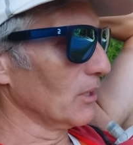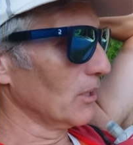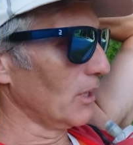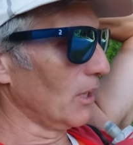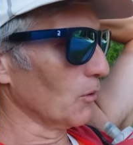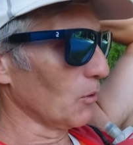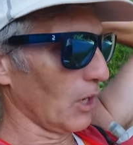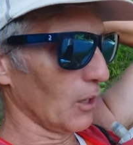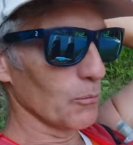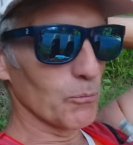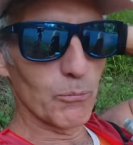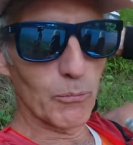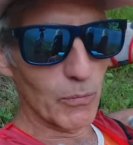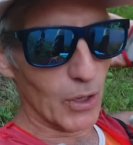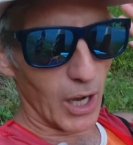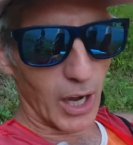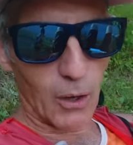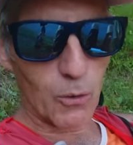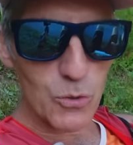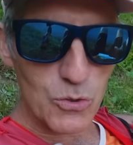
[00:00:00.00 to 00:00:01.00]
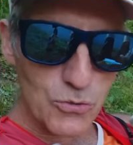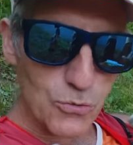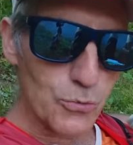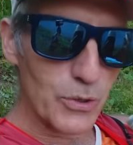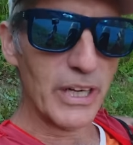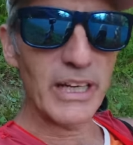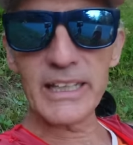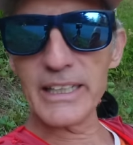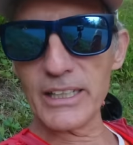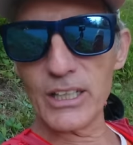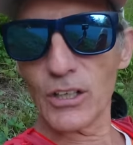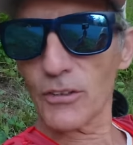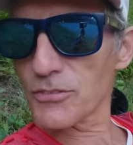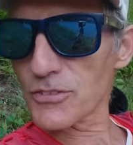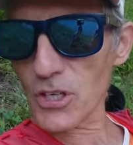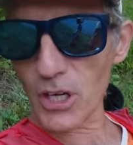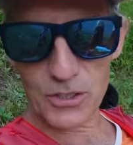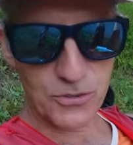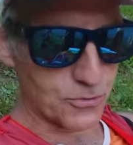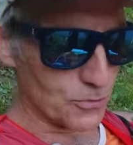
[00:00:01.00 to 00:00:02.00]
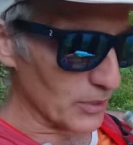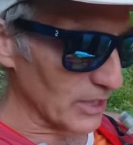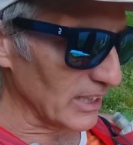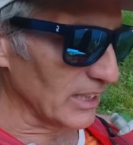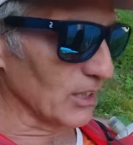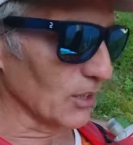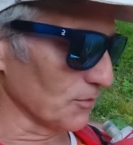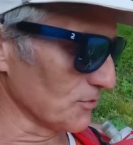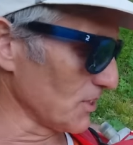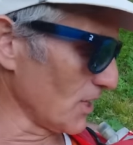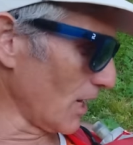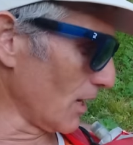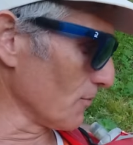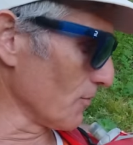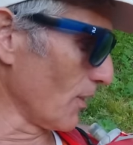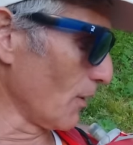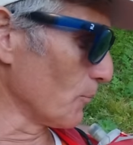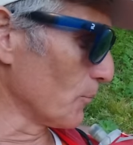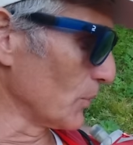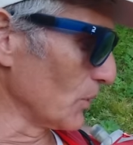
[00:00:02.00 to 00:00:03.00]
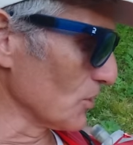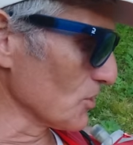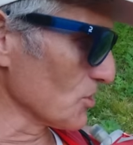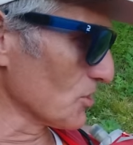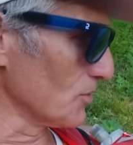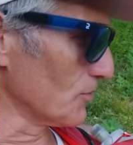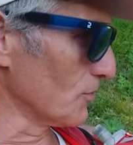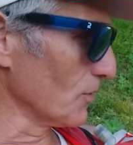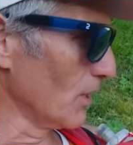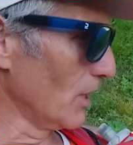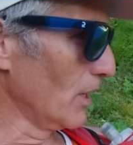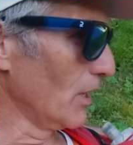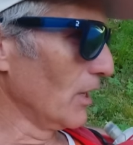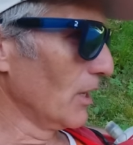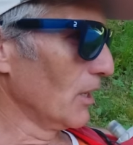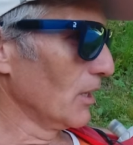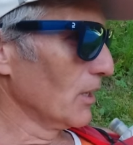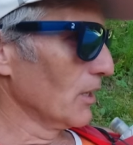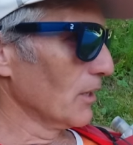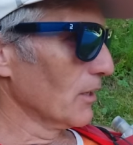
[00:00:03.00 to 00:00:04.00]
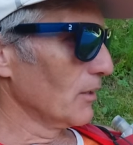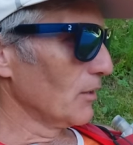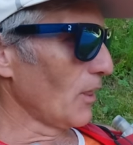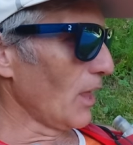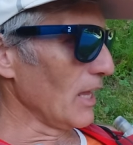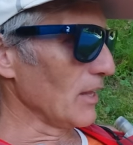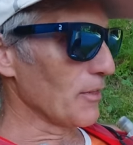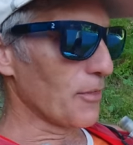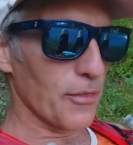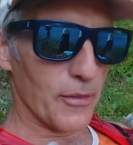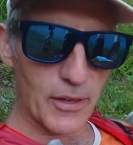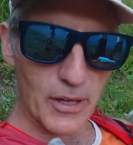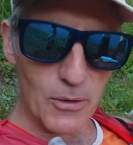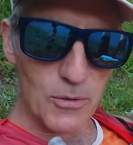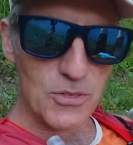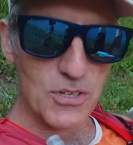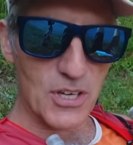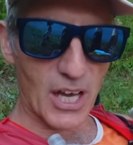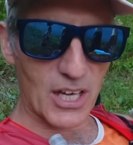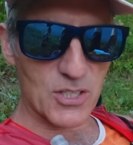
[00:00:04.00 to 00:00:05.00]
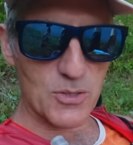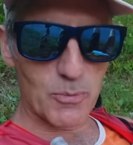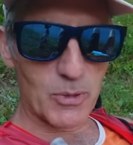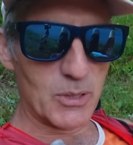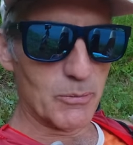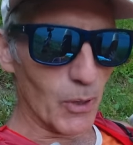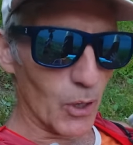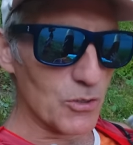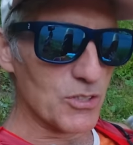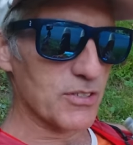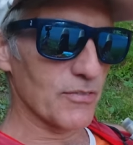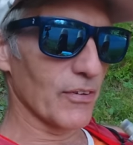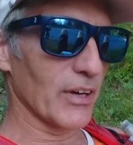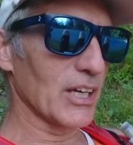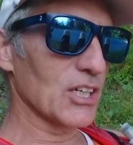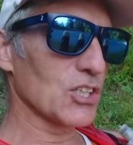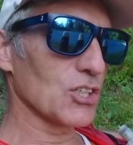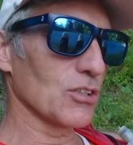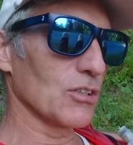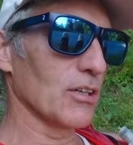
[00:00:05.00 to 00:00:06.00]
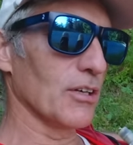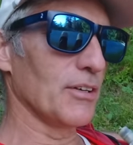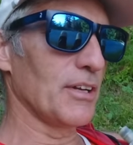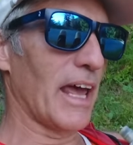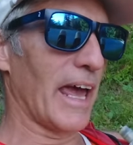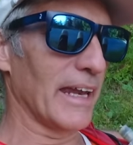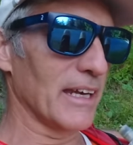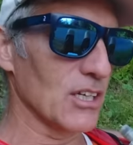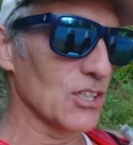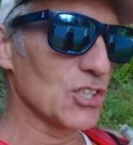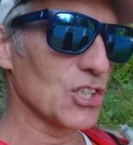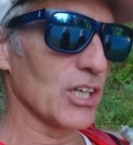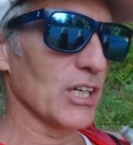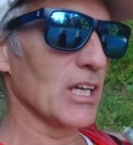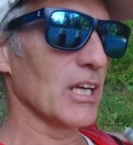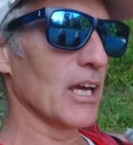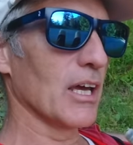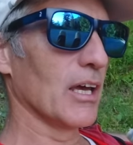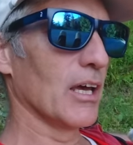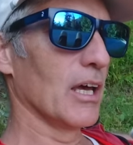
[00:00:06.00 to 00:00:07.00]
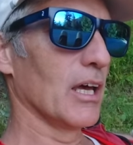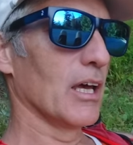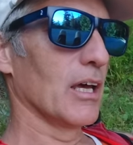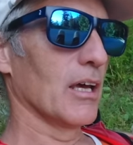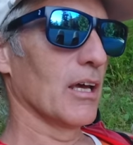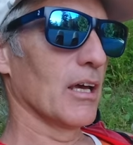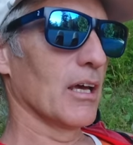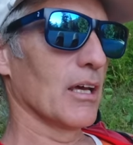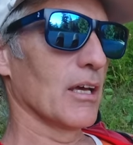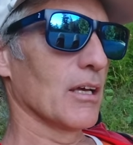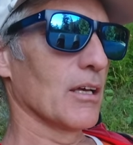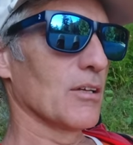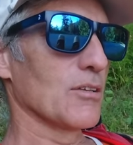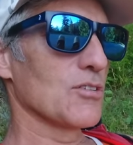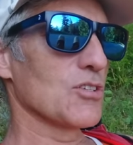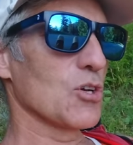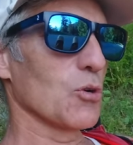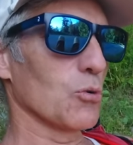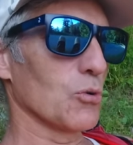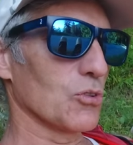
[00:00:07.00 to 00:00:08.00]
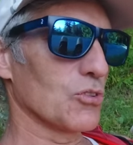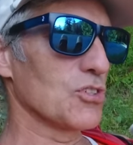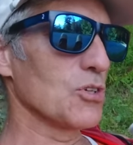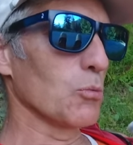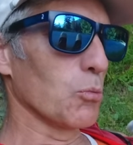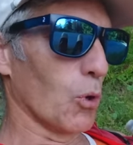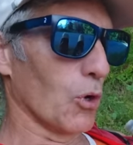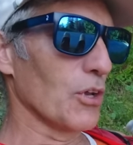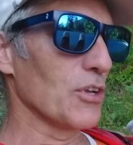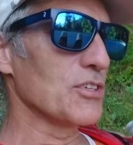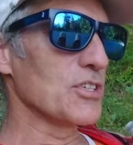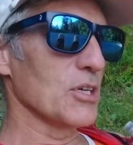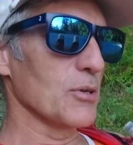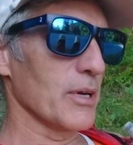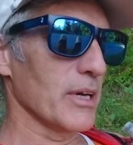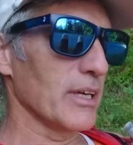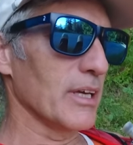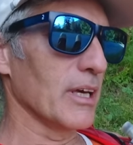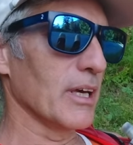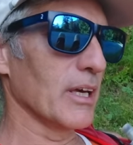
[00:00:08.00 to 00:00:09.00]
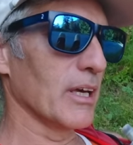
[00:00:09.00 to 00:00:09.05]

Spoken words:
I'd really love to have that burst of enthusiasm and motivation and energy to want to do it,